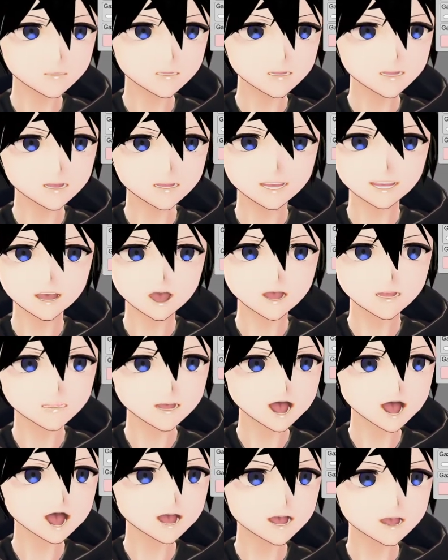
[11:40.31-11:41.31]
Same with
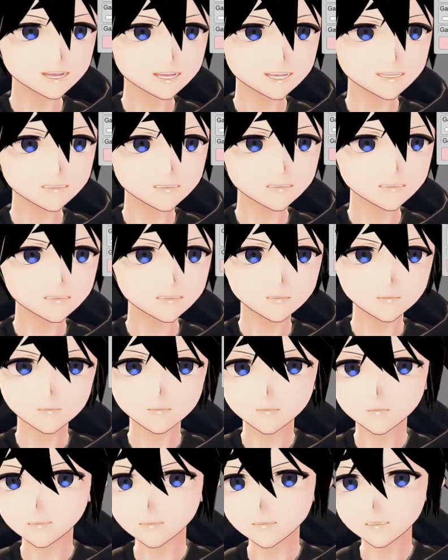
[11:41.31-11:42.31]
hybrid.
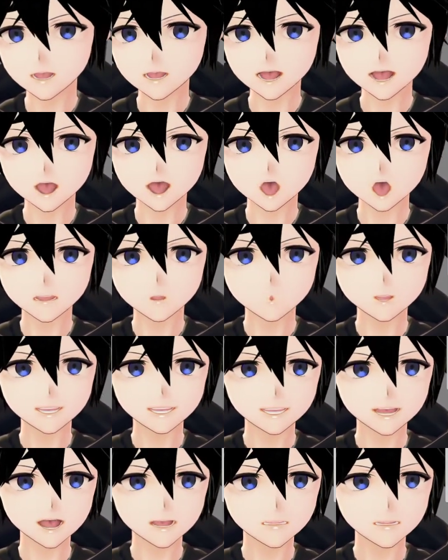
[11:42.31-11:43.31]
Spring bone
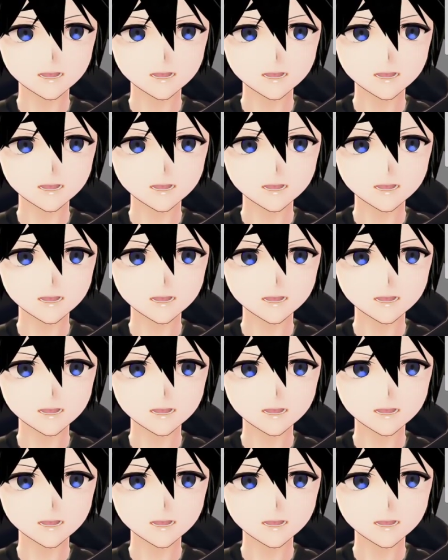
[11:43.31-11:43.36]
wind.